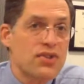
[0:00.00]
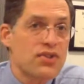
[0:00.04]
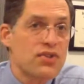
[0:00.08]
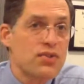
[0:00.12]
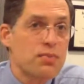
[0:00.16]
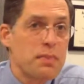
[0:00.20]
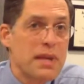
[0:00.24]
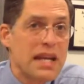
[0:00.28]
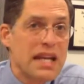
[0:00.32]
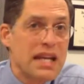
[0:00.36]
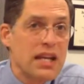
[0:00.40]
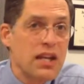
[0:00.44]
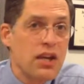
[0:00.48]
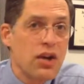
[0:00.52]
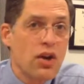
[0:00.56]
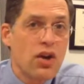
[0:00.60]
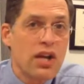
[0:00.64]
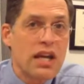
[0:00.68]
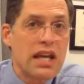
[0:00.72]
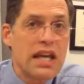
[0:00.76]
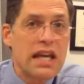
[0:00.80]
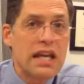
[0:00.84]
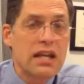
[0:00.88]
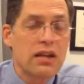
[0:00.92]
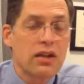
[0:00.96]
speedier
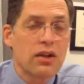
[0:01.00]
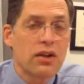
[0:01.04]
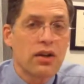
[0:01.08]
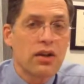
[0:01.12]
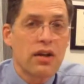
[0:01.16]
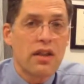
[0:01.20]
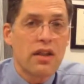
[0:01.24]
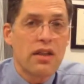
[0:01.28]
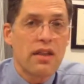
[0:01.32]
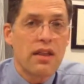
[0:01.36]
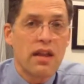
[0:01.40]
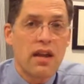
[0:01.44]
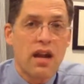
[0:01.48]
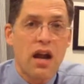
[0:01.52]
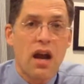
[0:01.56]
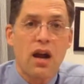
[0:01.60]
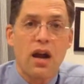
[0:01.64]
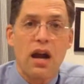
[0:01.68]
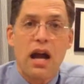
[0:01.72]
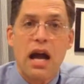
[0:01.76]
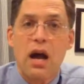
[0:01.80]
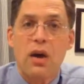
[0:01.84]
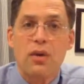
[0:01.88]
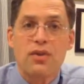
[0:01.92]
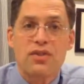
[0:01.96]
healer than
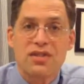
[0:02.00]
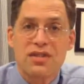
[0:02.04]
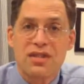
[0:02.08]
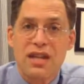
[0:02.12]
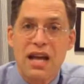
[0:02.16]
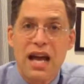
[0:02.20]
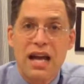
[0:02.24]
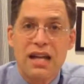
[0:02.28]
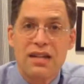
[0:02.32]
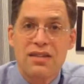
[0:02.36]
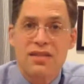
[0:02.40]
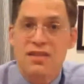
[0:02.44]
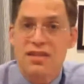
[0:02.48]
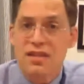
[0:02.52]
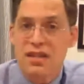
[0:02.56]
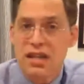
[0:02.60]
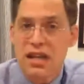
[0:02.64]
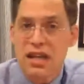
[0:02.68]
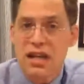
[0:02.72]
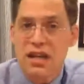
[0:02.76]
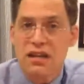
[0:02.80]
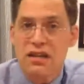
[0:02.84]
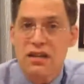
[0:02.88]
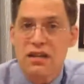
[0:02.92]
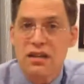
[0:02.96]
our outside
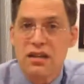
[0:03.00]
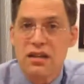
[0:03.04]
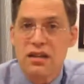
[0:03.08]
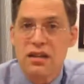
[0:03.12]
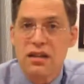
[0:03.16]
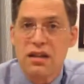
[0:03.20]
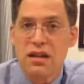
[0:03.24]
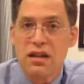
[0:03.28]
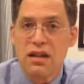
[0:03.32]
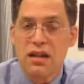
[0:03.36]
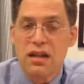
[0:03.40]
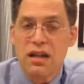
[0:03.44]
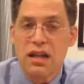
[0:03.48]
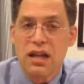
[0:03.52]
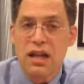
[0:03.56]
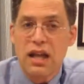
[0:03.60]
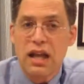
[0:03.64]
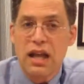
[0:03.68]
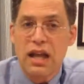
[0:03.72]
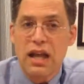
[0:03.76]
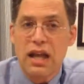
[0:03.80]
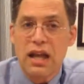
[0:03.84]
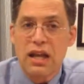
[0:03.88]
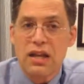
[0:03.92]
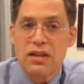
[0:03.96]
skin.
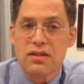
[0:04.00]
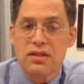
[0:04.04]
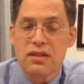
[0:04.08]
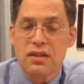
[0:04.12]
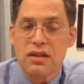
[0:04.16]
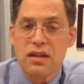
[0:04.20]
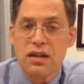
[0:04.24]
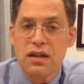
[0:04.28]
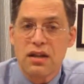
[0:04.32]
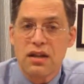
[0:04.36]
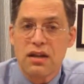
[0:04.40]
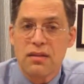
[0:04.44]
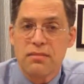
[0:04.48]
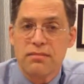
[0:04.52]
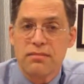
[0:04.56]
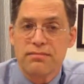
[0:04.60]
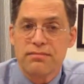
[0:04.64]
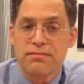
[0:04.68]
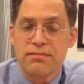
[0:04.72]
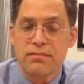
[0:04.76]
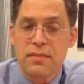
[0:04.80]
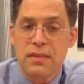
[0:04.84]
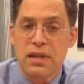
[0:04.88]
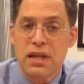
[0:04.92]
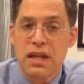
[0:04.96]
And
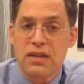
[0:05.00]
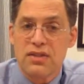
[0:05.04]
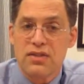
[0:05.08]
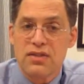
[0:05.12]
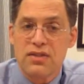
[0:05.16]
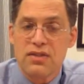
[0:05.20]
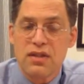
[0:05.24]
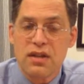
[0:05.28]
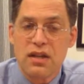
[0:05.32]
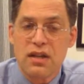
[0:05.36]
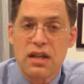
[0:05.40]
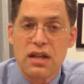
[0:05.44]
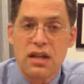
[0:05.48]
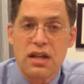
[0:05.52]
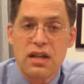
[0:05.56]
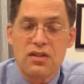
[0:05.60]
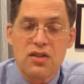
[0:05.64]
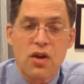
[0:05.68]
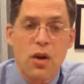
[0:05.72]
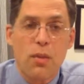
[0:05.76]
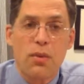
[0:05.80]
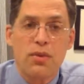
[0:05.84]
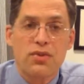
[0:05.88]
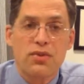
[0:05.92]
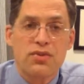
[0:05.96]
it's
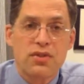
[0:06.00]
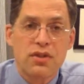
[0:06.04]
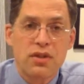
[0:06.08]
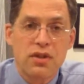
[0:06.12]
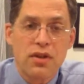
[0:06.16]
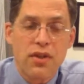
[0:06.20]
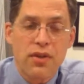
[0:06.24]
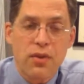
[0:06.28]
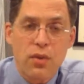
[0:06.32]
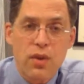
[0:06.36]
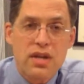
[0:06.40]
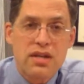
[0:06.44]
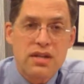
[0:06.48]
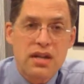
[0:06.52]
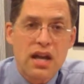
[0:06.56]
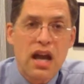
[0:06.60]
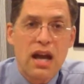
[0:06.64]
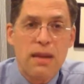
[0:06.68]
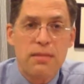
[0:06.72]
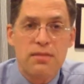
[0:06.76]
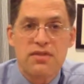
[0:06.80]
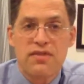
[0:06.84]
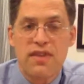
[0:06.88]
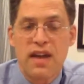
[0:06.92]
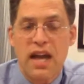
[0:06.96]
almost 3
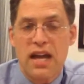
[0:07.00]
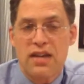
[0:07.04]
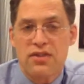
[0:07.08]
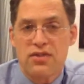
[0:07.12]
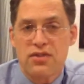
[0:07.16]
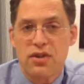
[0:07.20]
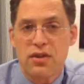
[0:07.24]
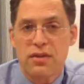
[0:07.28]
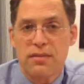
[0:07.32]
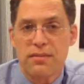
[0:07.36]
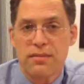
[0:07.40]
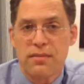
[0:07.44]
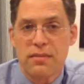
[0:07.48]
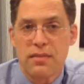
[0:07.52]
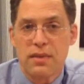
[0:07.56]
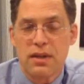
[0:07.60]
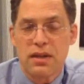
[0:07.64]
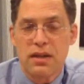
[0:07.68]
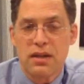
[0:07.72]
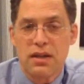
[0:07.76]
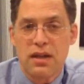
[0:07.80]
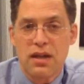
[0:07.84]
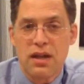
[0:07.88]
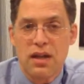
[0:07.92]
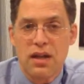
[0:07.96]
times faster.
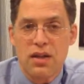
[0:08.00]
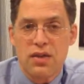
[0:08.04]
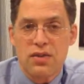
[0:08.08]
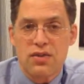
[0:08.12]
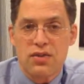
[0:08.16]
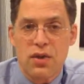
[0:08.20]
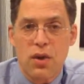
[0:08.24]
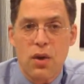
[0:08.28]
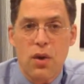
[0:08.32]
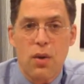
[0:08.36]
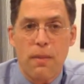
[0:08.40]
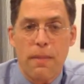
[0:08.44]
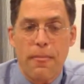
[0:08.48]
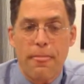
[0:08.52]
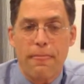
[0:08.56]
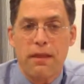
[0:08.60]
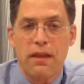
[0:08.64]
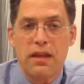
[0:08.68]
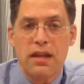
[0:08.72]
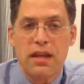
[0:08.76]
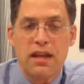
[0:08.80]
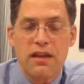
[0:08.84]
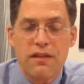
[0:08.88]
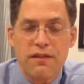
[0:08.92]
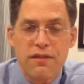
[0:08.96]
So
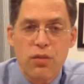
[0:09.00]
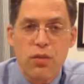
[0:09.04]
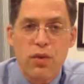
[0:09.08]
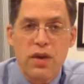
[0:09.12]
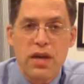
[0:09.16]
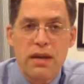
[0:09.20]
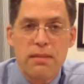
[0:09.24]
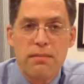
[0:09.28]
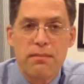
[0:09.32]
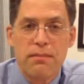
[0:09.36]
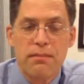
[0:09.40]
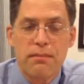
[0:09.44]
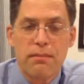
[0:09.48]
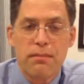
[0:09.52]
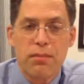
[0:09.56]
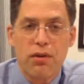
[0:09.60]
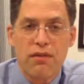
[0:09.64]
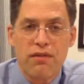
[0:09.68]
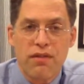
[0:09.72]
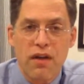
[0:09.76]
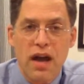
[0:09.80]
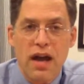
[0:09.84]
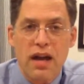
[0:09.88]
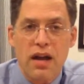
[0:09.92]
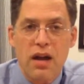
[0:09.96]
if we
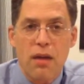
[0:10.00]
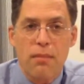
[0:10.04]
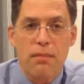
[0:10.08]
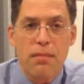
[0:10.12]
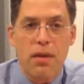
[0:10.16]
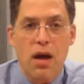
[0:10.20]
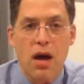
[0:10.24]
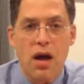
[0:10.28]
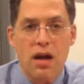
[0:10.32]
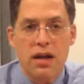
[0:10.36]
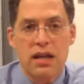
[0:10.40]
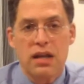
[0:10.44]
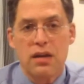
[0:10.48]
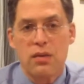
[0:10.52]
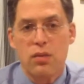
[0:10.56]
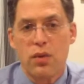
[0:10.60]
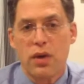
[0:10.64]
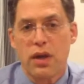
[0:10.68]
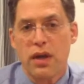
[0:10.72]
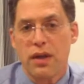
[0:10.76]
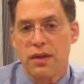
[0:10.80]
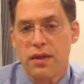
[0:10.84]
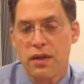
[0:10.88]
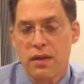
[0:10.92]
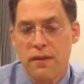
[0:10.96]
provide our body
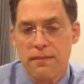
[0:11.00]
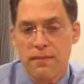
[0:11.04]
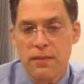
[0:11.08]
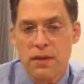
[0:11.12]
with